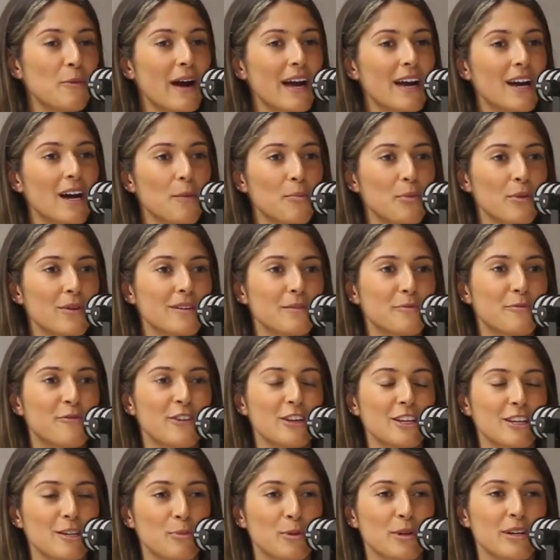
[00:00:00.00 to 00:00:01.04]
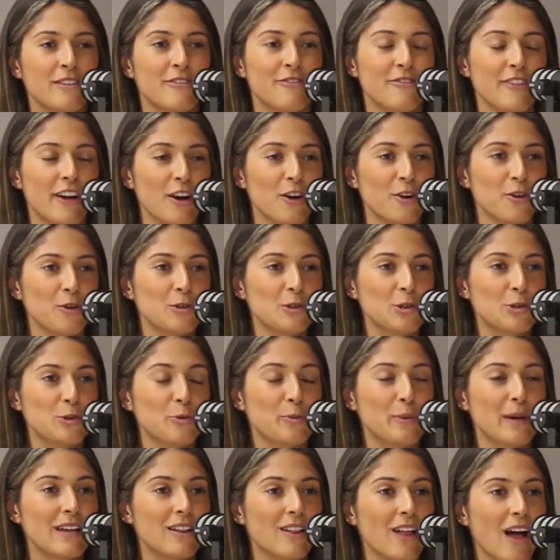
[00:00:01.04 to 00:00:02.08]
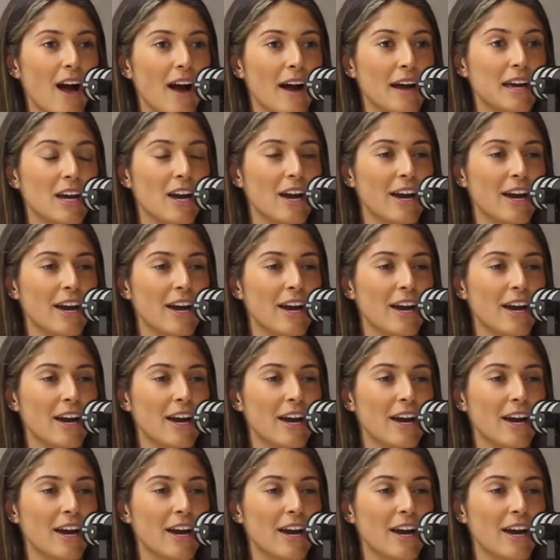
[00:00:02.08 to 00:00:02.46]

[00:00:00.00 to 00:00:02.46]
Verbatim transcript: wake up feeling pretty feral, it'll be like,